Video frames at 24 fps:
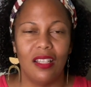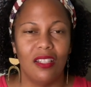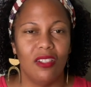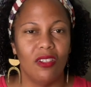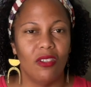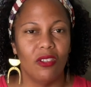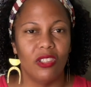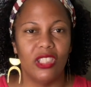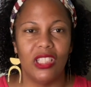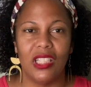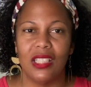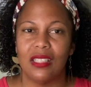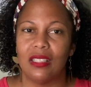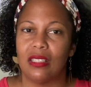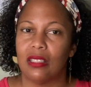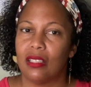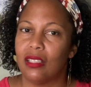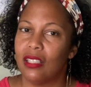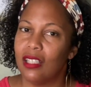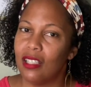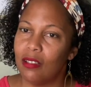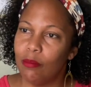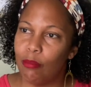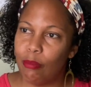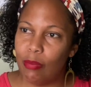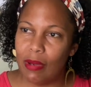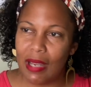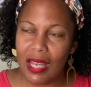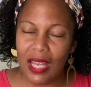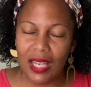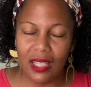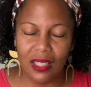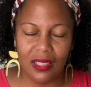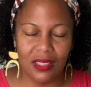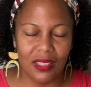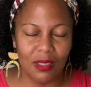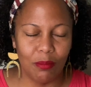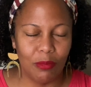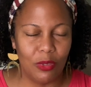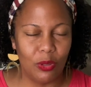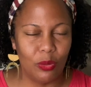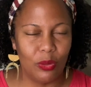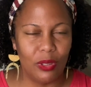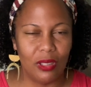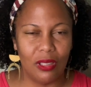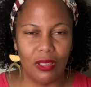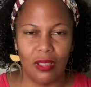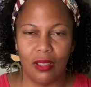she has to cut back because I'm
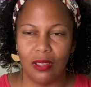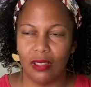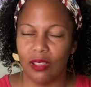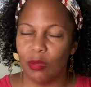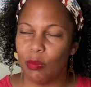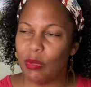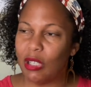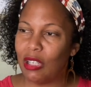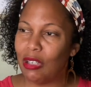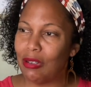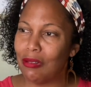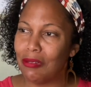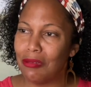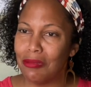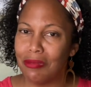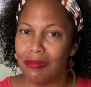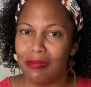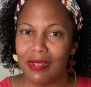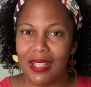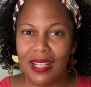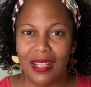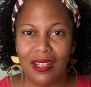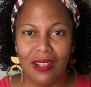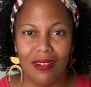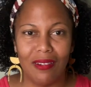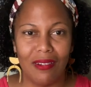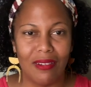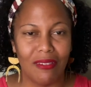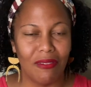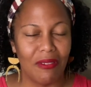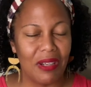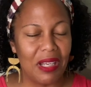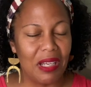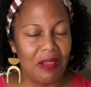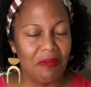doing it all on my own now.